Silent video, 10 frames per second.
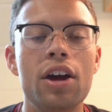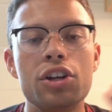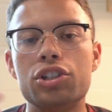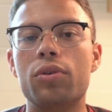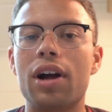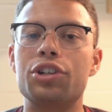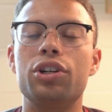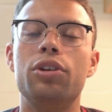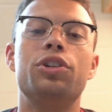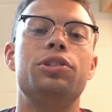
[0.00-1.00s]
So contrary to
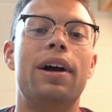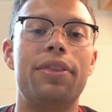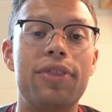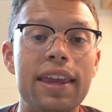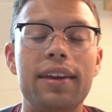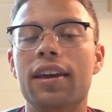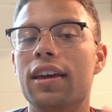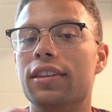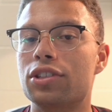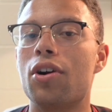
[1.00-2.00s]
what you might think,
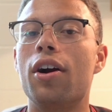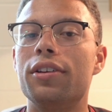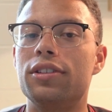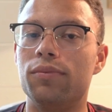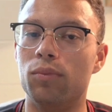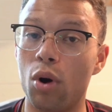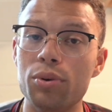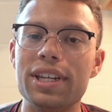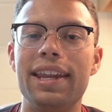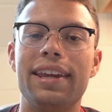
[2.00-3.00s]
this card's
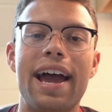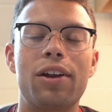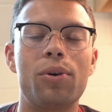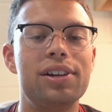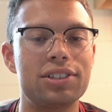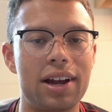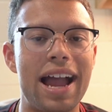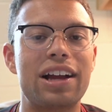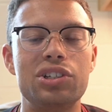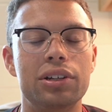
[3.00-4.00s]
rotating categories are
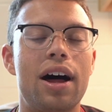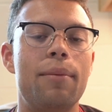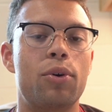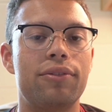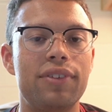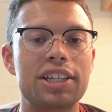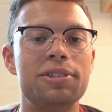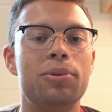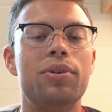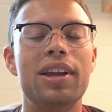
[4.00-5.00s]
actually a lot more
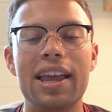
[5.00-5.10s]
flexible,